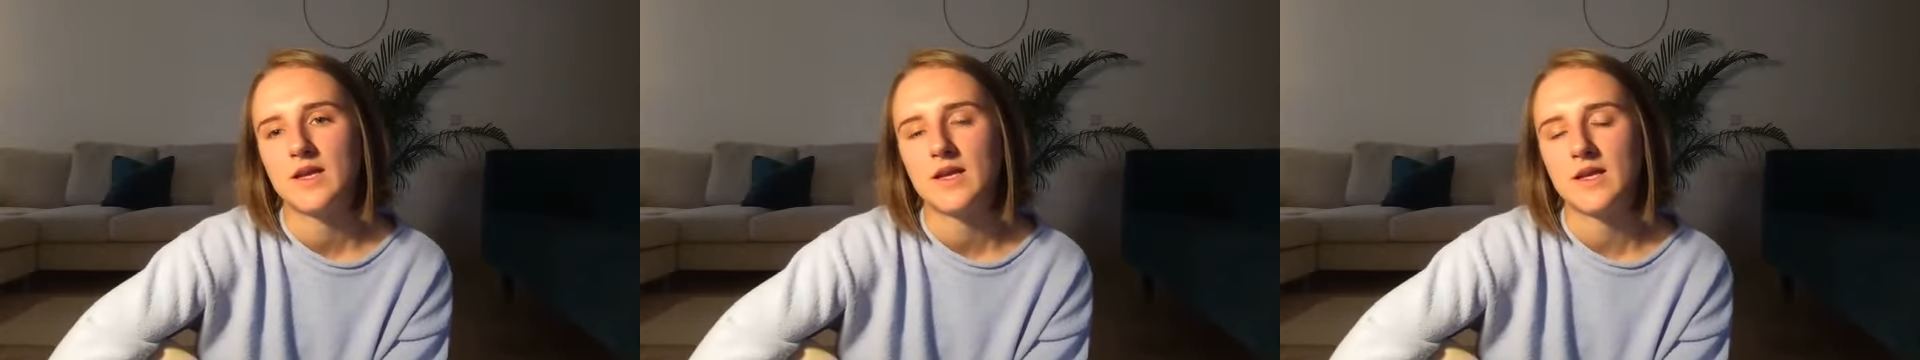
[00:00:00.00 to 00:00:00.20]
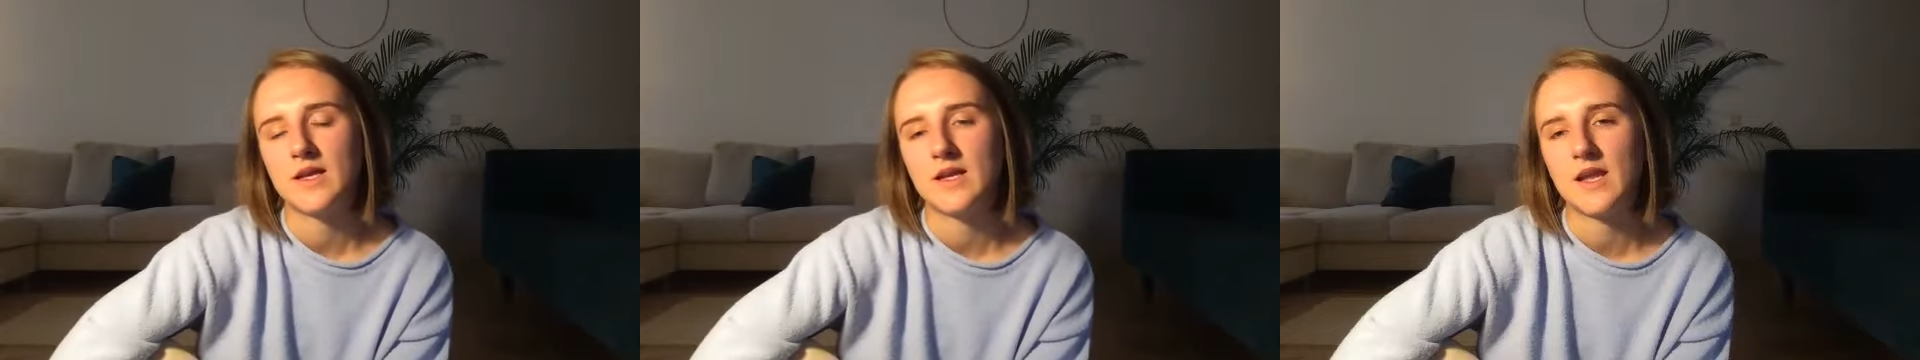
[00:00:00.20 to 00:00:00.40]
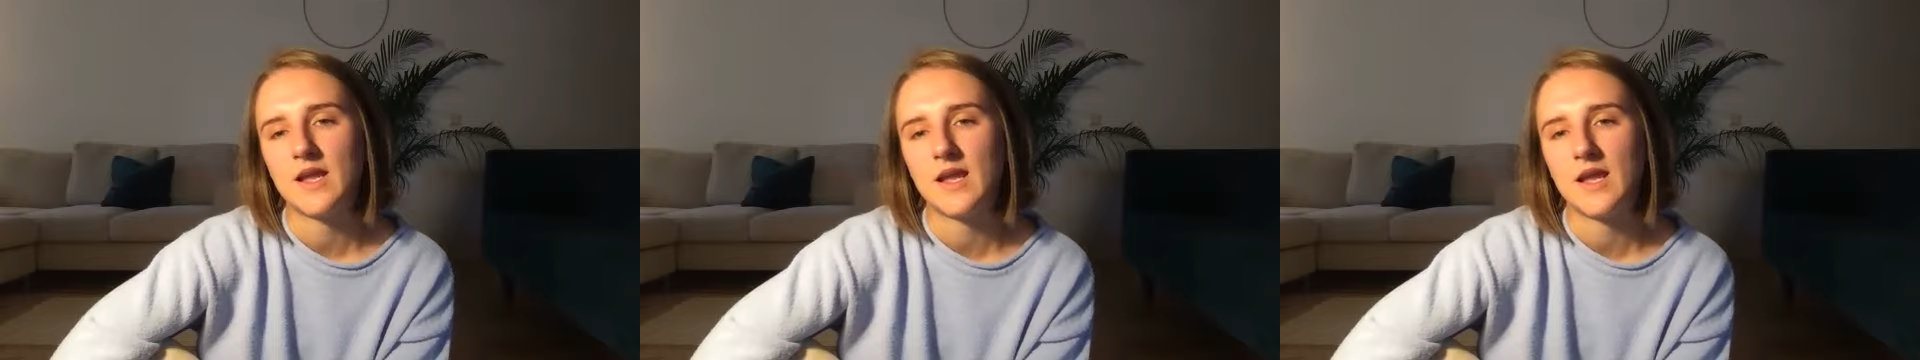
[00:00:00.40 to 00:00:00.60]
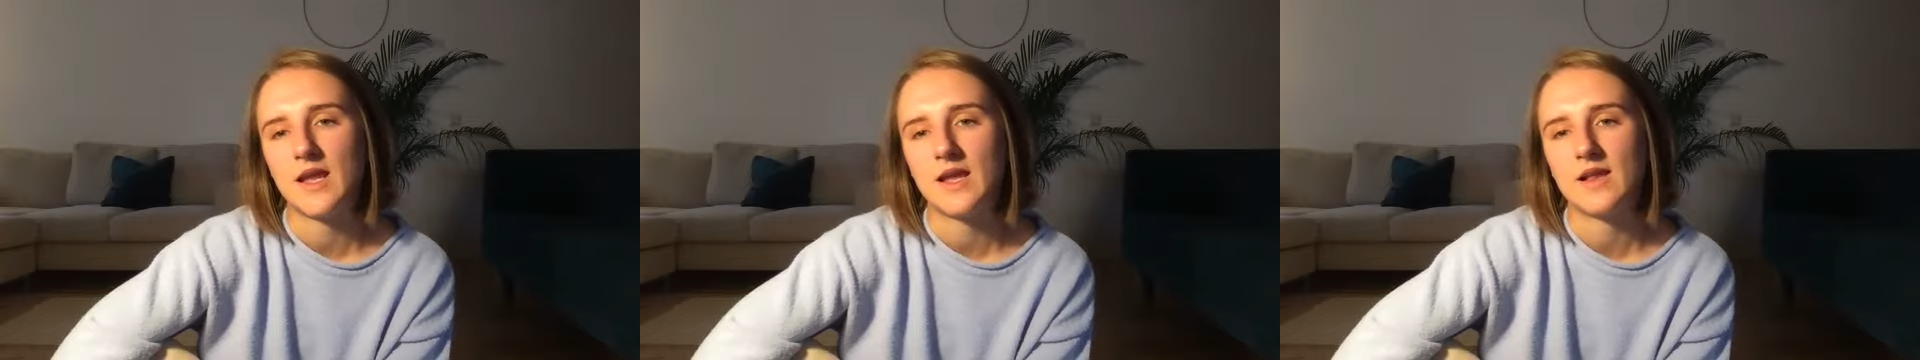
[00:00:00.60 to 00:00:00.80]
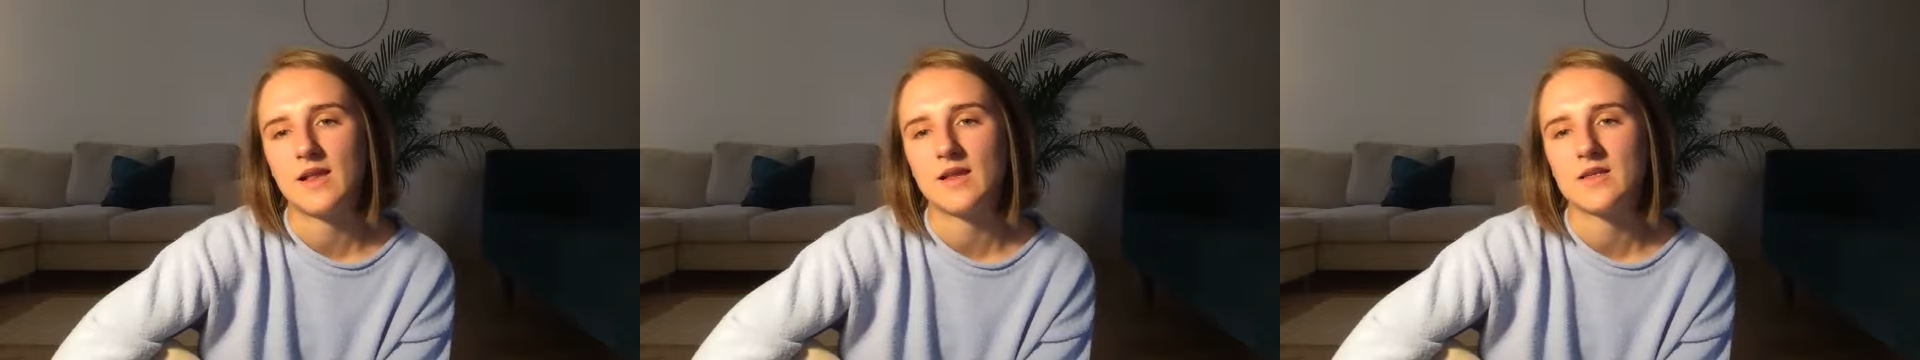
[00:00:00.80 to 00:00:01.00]

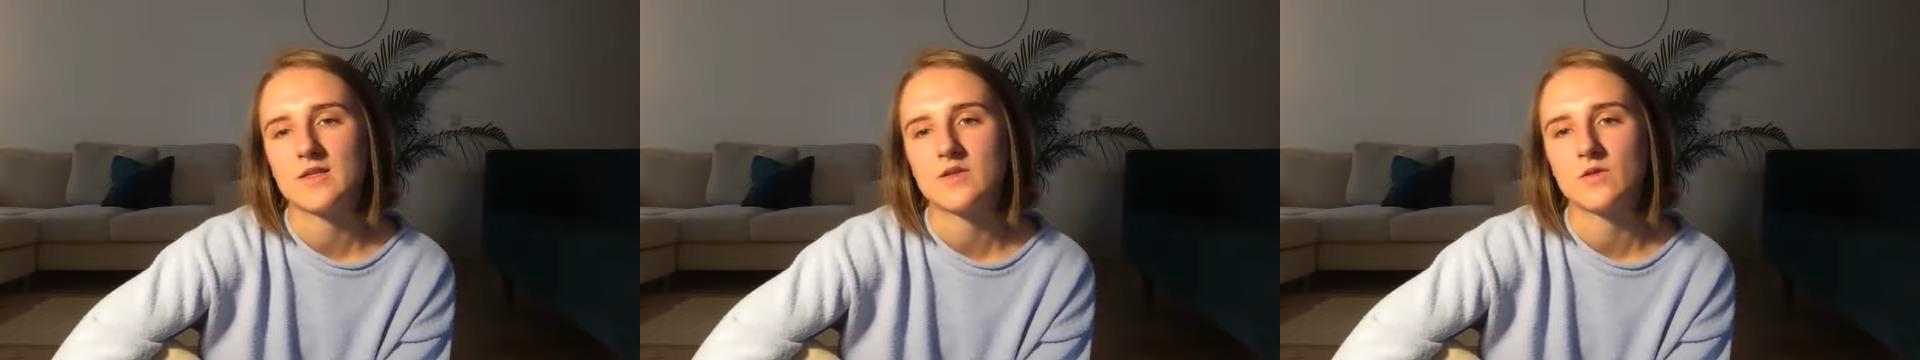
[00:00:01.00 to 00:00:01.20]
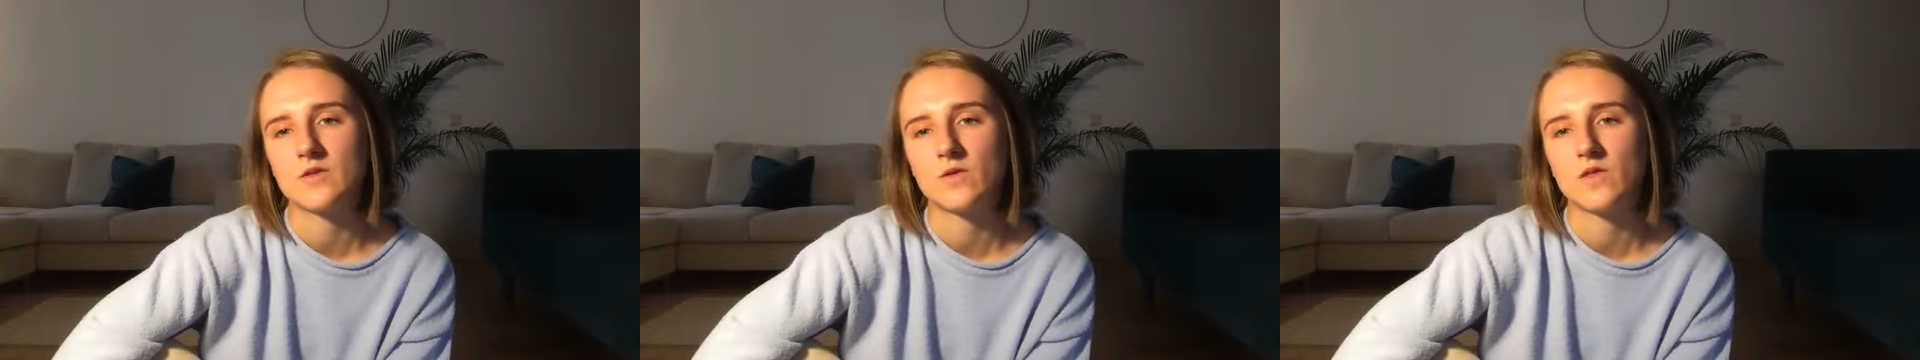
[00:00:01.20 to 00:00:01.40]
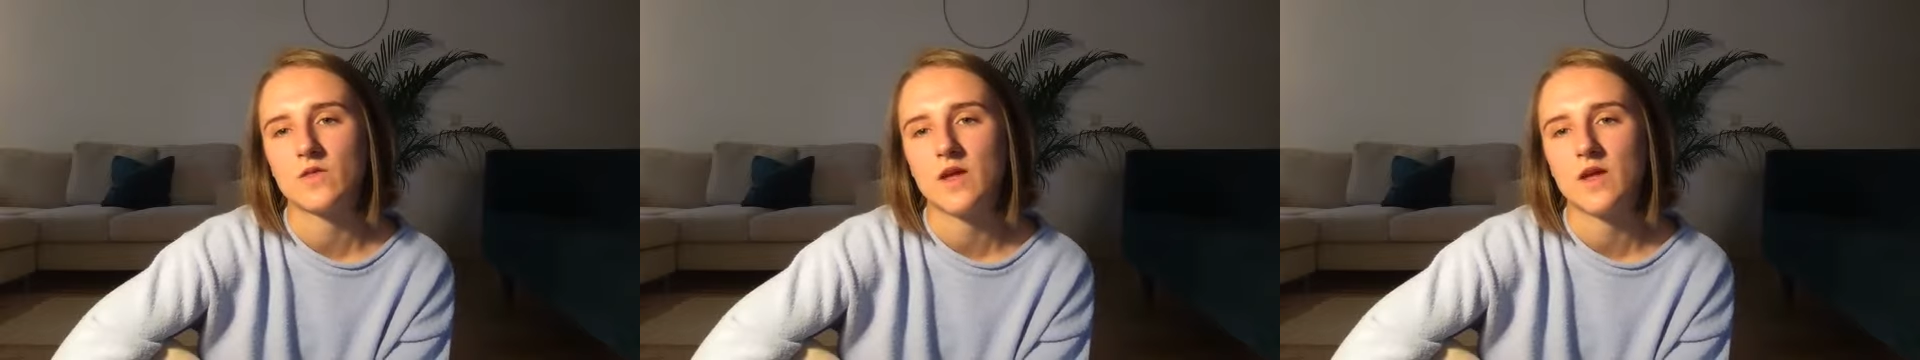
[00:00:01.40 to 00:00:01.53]
Inhale into your